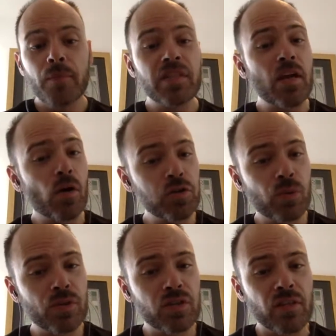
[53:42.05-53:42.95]
But they
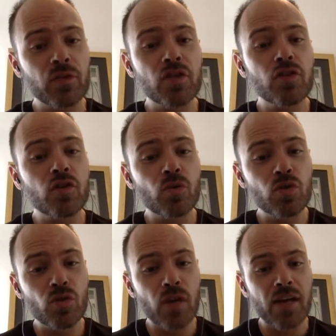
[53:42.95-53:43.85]
also understand there's
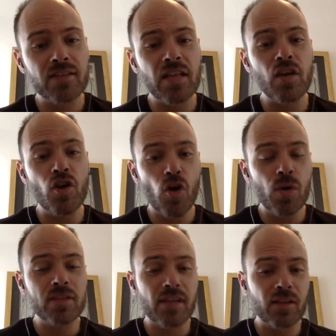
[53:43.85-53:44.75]
institutional guys that
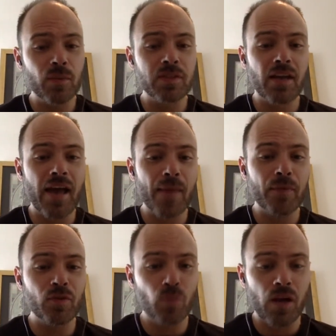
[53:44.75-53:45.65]
know exactly what's going to
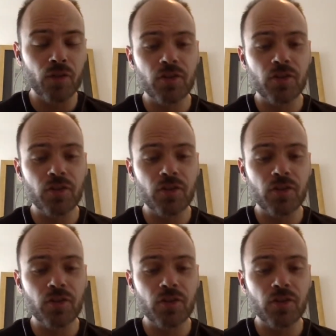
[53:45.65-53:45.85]
happen as well.